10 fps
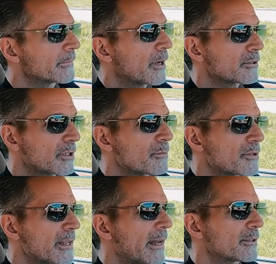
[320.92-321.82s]
customer
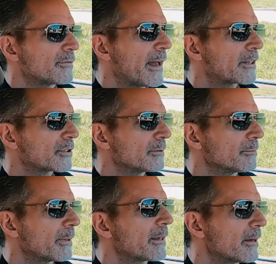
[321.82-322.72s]
satisfaction,
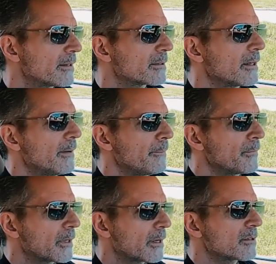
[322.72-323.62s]
because
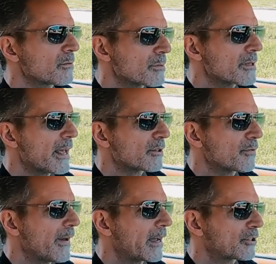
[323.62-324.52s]
customer
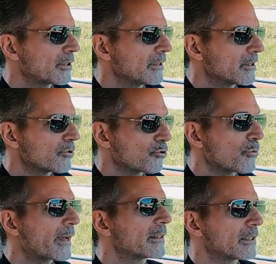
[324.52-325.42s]
satisfaction is
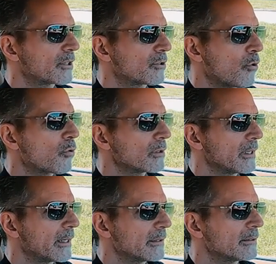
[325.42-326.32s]
directly
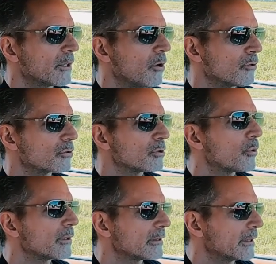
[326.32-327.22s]
correlated to owner
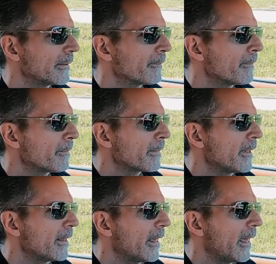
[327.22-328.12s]
loyalty.
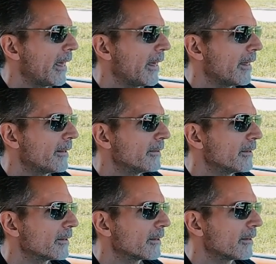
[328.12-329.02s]
And
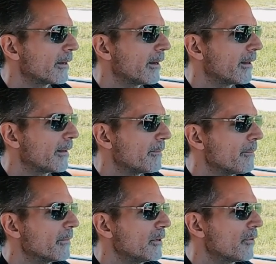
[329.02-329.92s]

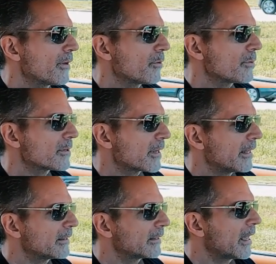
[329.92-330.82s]
you know, there was,
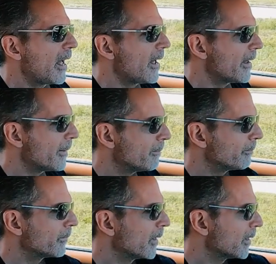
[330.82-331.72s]
at the
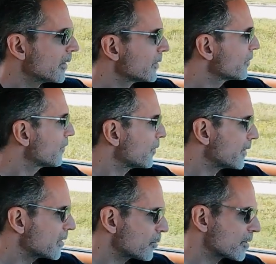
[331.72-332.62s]
time,
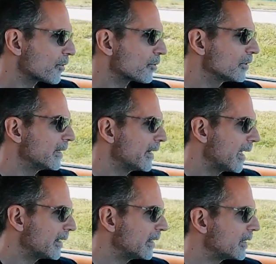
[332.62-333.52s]
this was the early
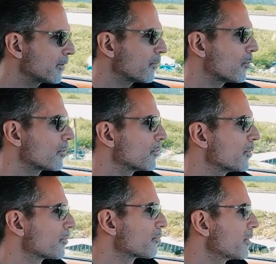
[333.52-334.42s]
90s, Ford
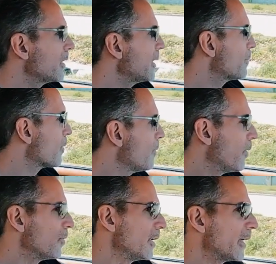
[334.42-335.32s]
was really
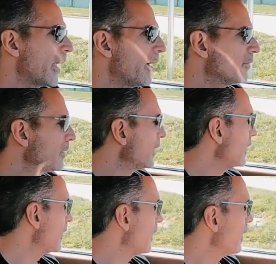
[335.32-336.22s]
promoting
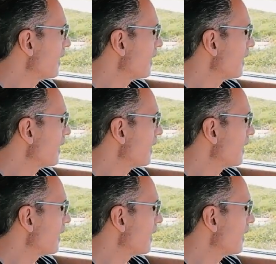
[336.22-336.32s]
heavily